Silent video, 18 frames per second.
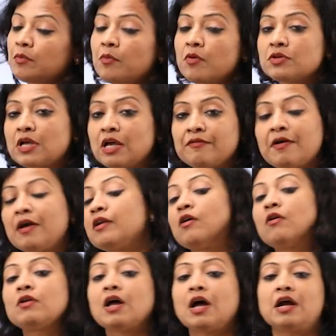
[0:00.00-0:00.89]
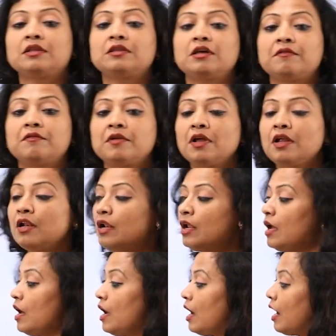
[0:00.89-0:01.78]
suppose I find out R
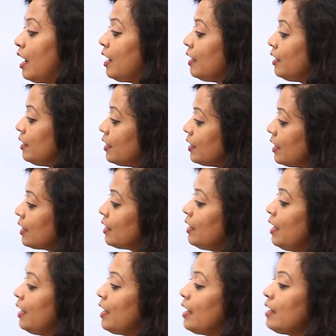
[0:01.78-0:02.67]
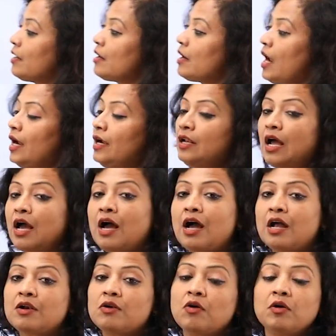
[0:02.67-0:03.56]
Thevenin, I directly can write
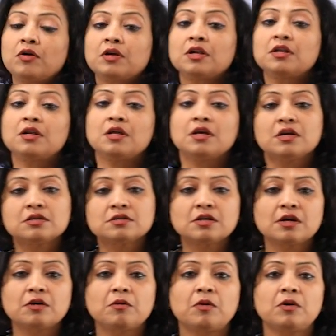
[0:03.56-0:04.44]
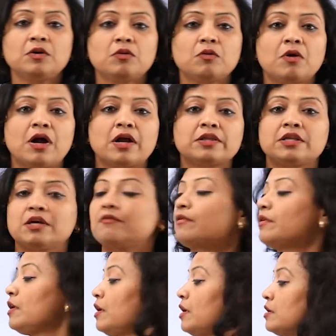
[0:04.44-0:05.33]
R Norton is equal to R
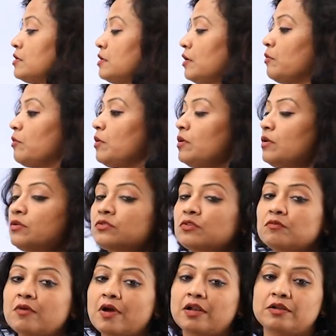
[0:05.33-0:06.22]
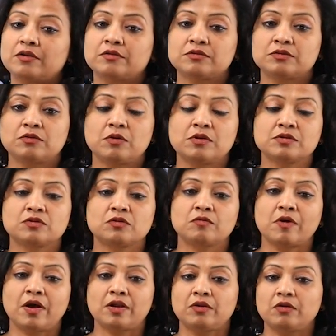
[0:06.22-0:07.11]
Thevenin is equal to so value, so and
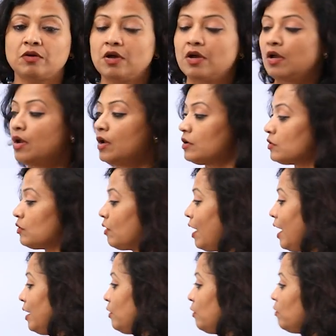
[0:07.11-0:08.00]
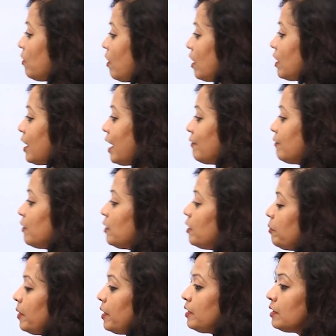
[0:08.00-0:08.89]
so value. So I do not have to
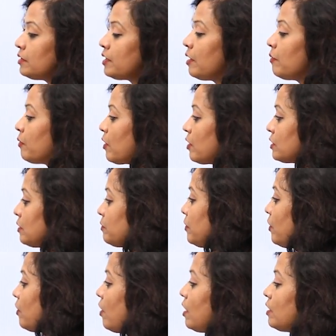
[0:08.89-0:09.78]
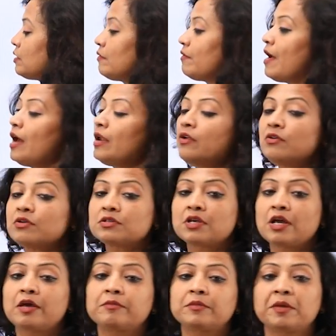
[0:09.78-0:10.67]
repeat the same process because the value
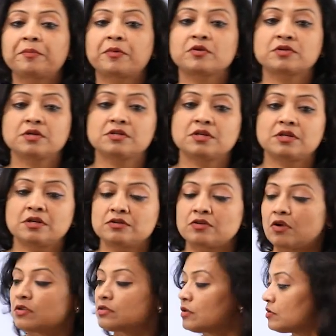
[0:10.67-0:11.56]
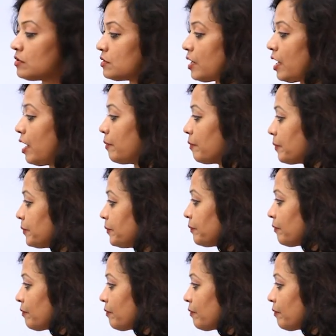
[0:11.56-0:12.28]
is same, the procedure is also same.